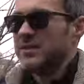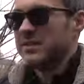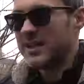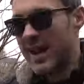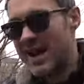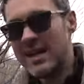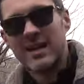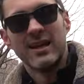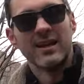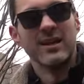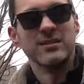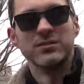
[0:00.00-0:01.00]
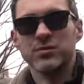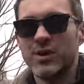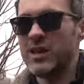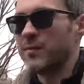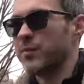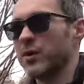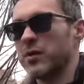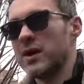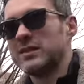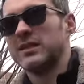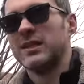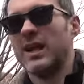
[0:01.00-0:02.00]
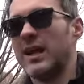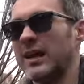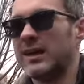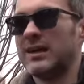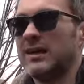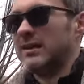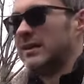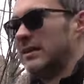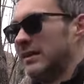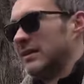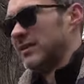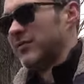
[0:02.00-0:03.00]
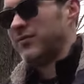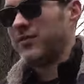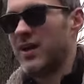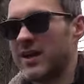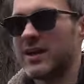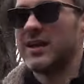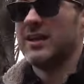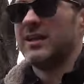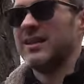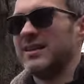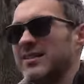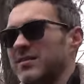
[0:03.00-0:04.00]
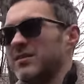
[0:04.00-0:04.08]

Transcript: Skating is really progressing like fucking